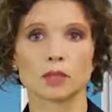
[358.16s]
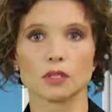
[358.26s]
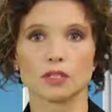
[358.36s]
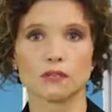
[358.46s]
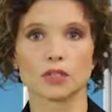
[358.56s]

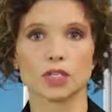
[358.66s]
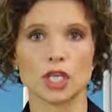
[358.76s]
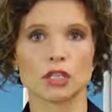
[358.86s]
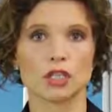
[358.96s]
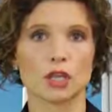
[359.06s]

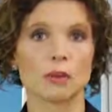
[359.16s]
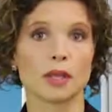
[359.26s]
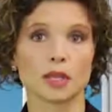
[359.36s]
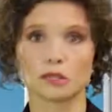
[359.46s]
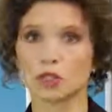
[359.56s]
differentiation there
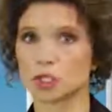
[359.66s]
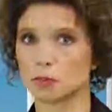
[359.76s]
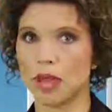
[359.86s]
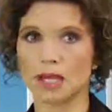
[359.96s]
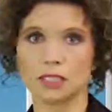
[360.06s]
because we
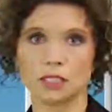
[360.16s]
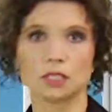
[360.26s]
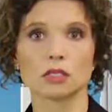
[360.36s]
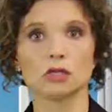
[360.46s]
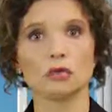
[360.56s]
just passed
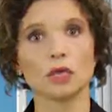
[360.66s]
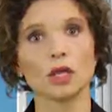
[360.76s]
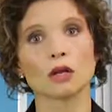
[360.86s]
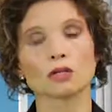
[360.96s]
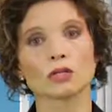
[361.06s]
into the new
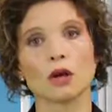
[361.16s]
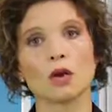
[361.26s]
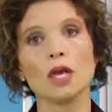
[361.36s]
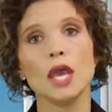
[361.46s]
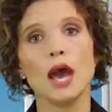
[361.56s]
year.
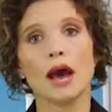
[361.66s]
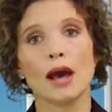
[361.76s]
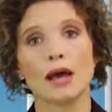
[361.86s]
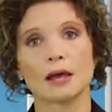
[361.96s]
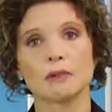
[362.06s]
So
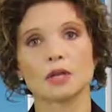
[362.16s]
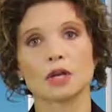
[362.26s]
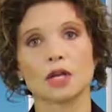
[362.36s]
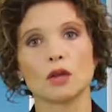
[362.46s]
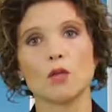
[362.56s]
you're
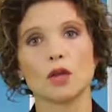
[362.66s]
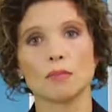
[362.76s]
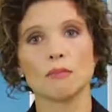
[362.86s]
going to want to